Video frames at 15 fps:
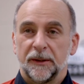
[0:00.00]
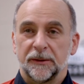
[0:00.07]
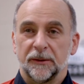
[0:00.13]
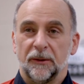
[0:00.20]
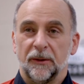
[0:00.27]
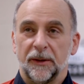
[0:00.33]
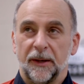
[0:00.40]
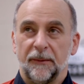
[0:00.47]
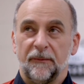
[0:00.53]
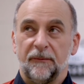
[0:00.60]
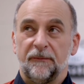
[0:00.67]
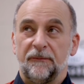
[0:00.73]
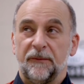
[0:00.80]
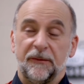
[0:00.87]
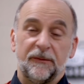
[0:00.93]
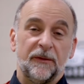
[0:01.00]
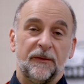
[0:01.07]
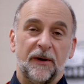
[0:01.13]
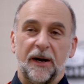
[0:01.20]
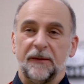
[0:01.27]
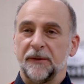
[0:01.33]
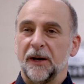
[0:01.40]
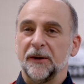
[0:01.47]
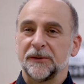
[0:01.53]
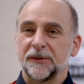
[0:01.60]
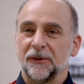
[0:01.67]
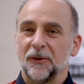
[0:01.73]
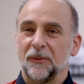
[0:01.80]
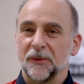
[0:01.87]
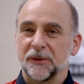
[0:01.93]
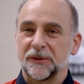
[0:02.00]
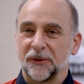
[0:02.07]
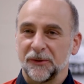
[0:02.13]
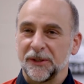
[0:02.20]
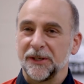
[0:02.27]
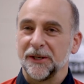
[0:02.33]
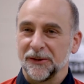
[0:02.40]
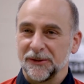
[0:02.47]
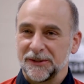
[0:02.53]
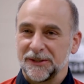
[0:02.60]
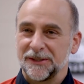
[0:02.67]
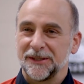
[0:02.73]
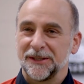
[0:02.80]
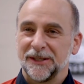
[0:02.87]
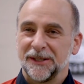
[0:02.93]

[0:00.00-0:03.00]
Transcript: So, and I'm 55 now, so almost 30 years